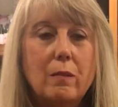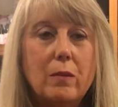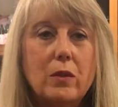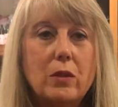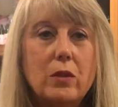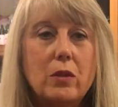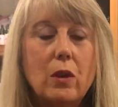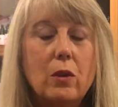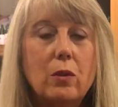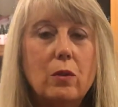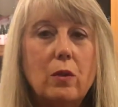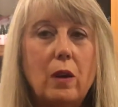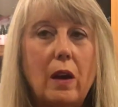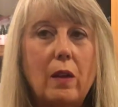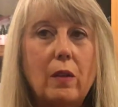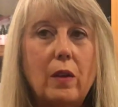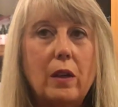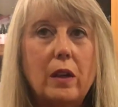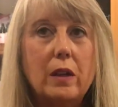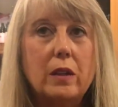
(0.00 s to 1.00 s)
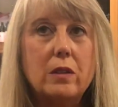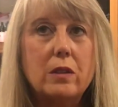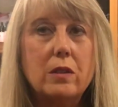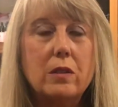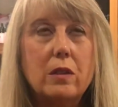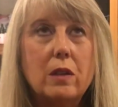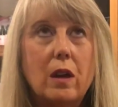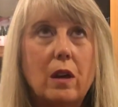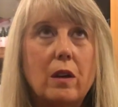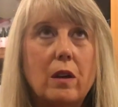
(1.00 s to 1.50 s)
So I think
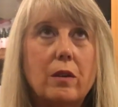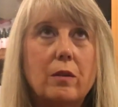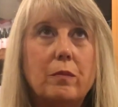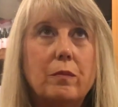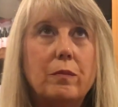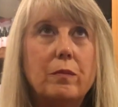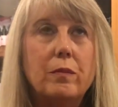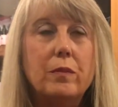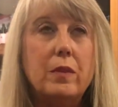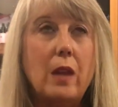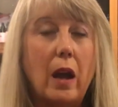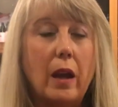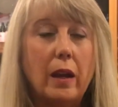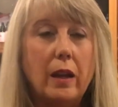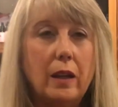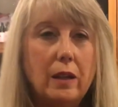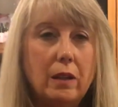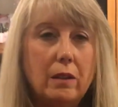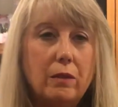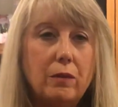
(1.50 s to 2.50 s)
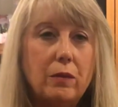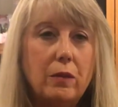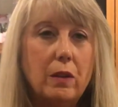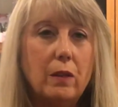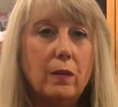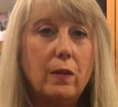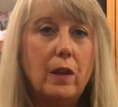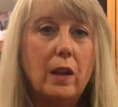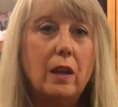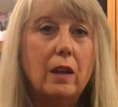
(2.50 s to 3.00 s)
it's naive to
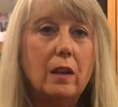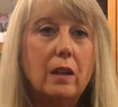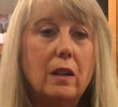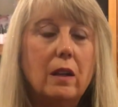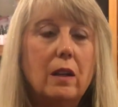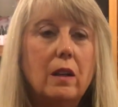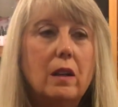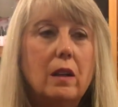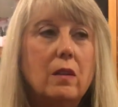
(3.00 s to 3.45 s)
think